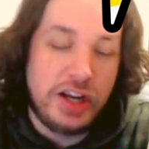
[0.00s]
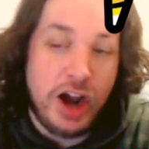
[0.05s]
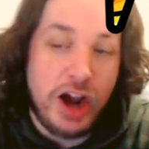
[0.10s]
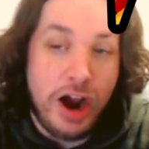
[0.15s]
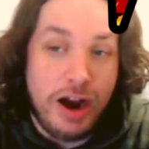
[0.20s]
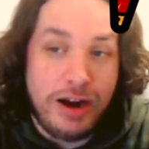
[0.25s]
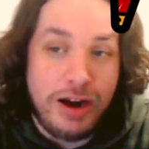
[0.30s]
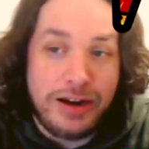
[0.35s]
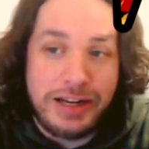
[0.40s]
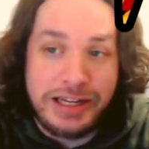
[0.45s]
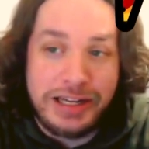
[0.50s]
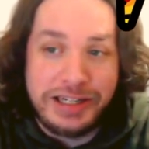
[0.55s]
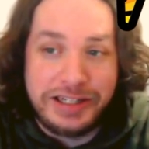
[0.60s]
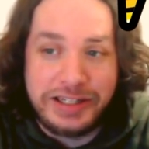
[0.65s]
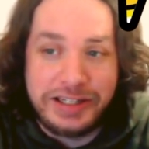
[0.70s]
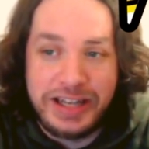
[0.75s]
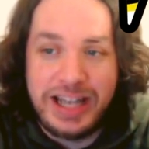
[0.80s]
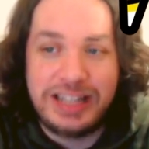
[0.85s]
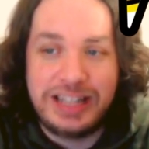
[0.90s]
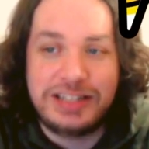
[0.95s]

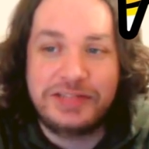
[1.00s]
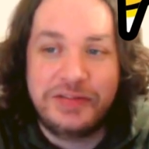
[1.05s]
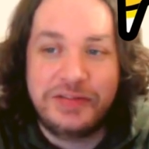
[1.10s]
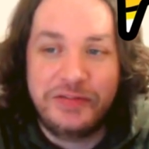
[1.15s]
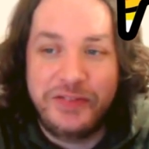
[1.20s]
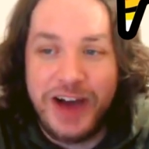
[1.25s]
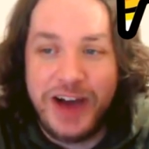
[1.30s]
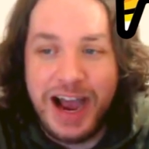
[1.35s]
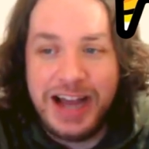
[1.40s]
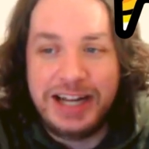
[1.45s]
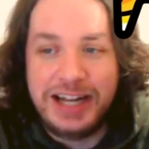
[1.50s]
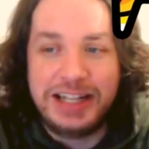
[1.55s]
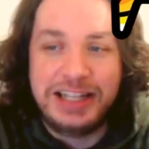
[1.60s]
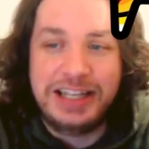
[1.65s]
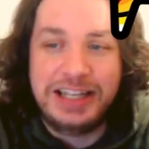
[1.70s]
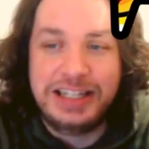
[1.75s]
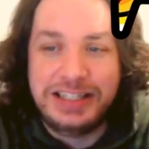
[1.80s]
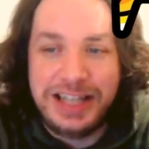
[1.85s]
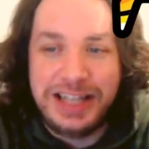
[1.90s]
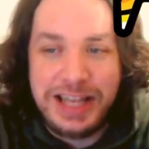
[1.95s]
Cargill has
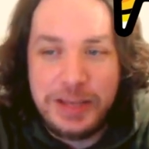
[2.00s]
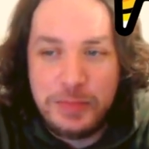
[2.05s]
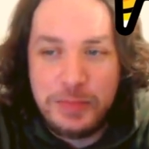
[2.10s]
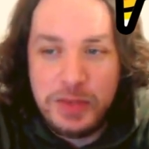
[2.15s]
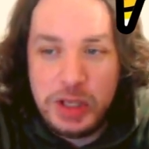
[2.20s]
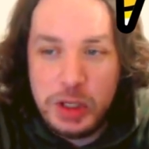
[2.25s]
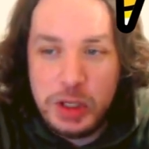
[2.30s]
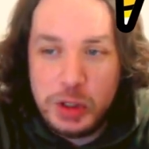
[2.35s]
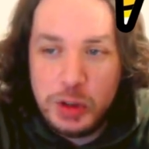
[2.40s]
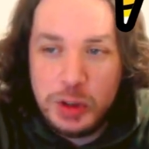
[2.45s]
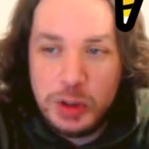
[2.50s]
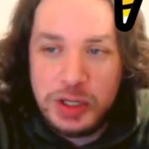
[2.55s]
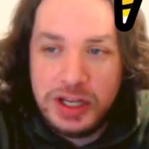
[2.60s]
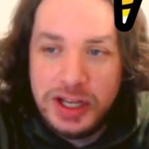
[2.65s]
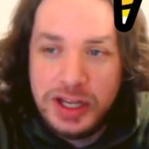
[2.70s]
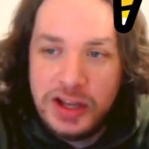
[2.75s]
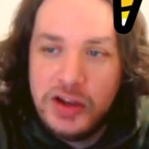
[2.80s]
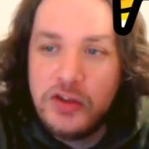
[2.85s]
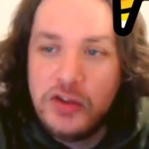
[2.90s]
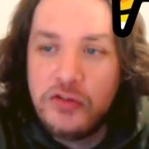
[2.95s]
finally debuted
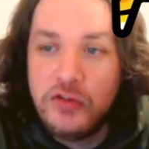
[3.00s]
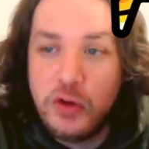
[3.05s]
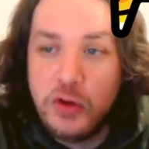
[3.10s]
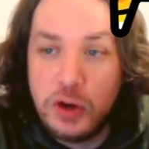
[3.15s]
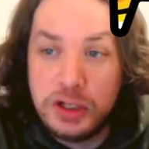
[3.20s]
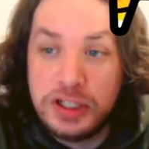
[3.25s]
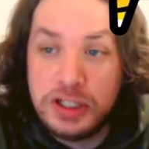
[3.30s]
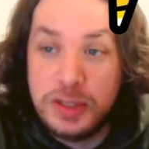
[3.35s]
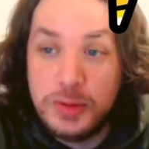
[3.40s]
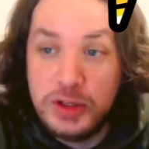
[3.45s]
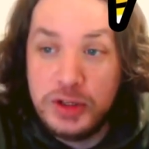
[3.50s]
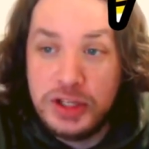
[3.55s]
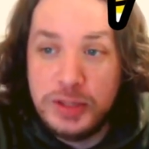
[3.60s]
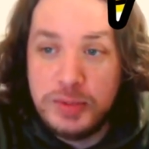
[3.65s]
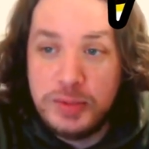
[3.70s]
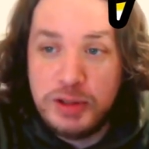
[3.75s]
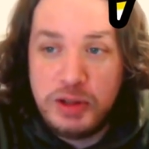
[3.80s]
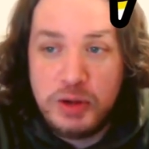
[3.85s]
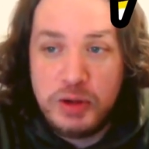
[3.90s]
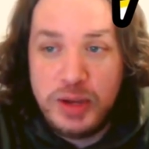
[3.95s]
for
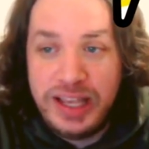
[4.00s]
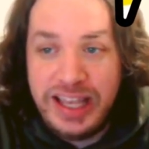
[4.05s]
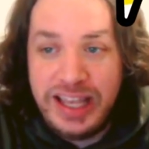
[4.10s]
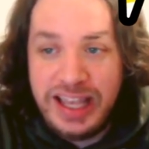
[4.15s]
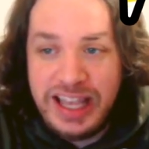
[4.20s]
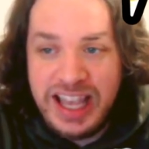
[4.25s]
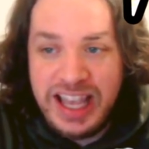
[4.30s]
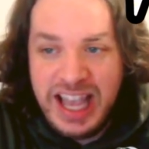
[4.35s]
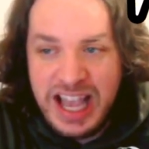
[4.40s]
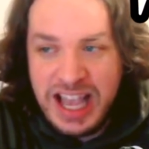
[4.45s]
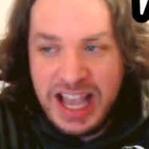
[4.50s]
WWE,